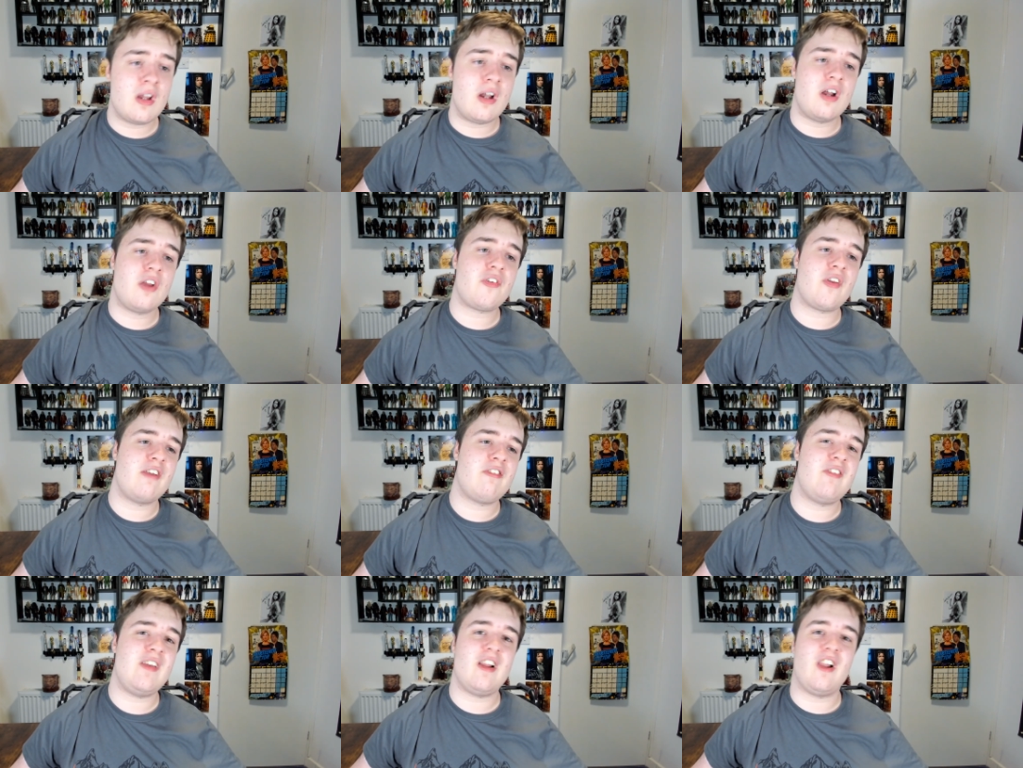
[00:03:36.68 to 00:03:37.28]
as I
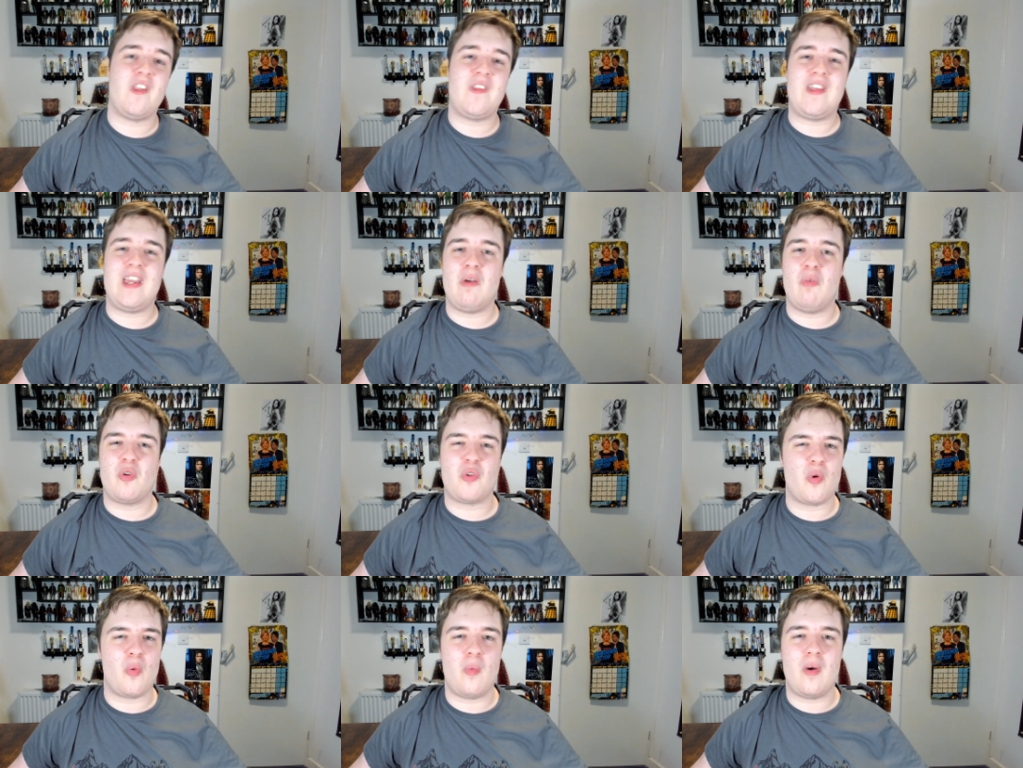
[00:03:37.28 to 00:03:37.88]
feel that it
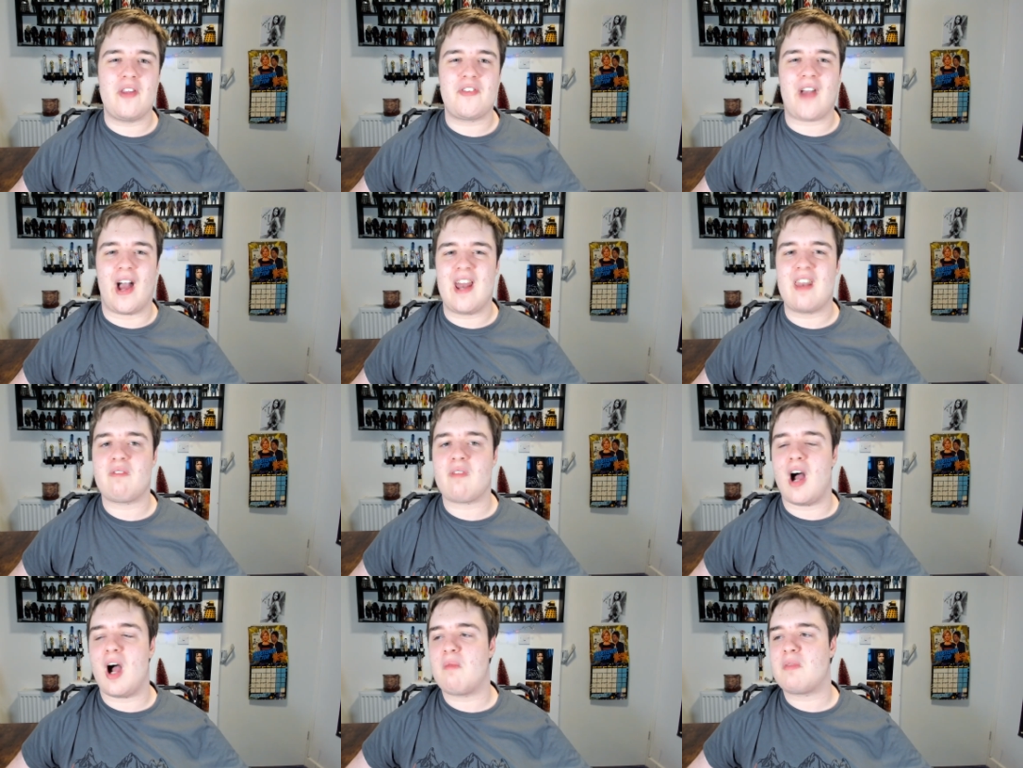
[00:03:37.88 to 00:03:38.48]
was always kind
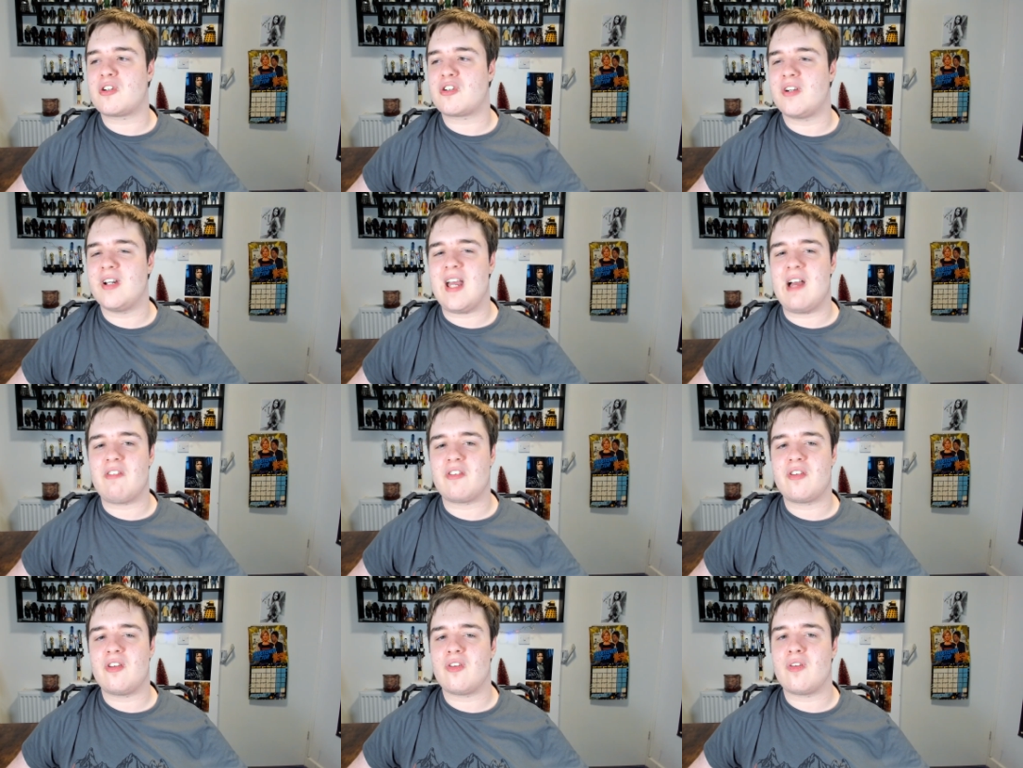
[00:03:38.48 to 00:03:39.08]
of arbitrary
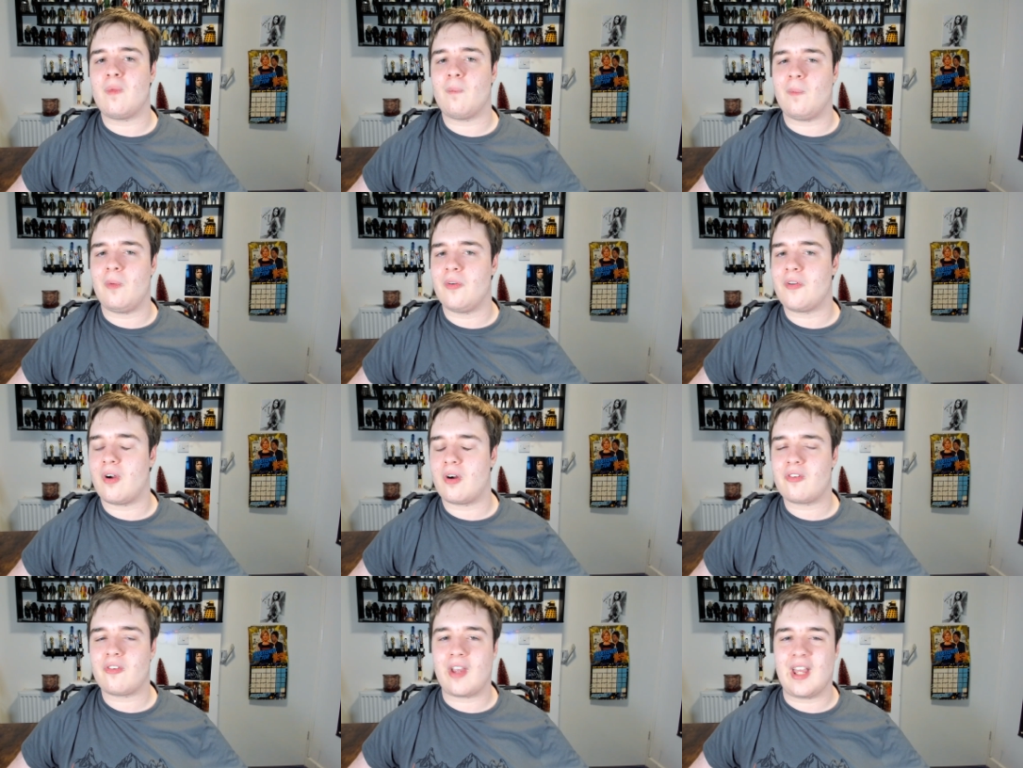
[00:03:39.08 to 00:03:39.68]
ever since the War
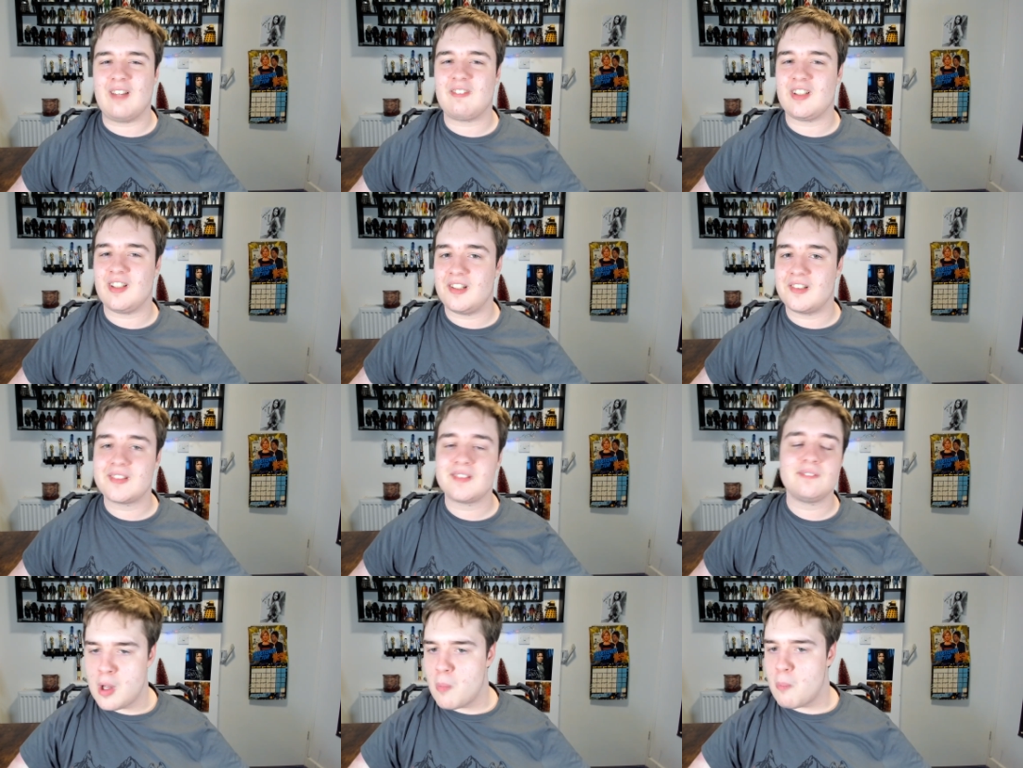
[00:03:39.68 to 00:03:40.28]
Doctor came
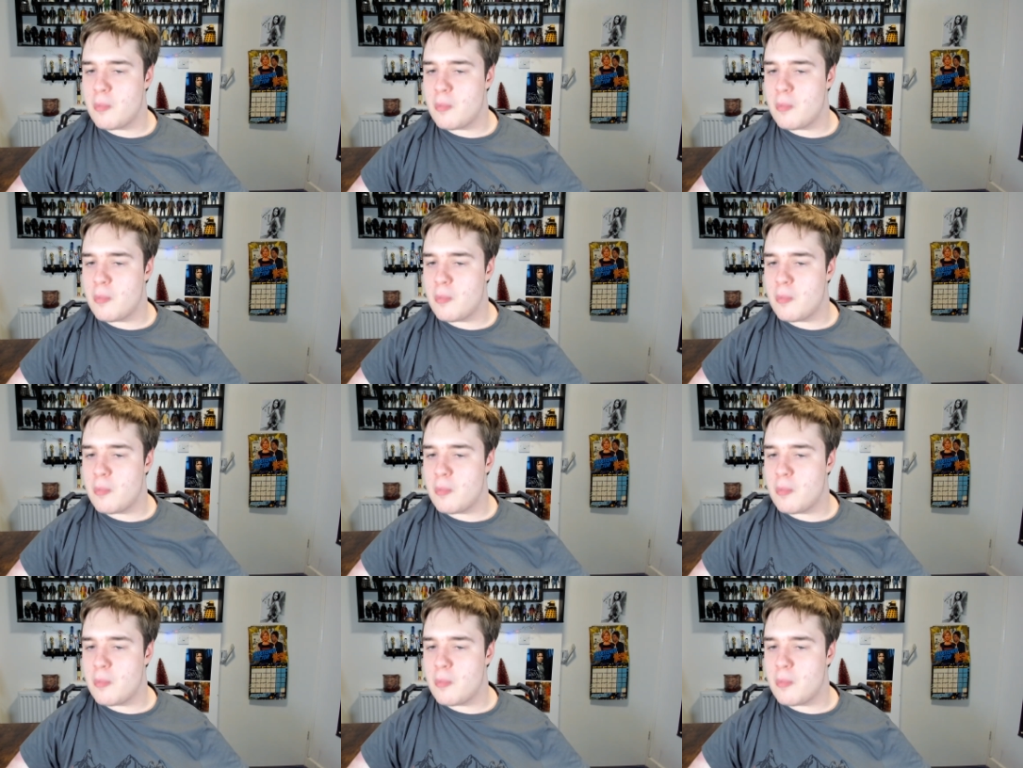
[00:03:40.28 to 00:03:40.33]
along,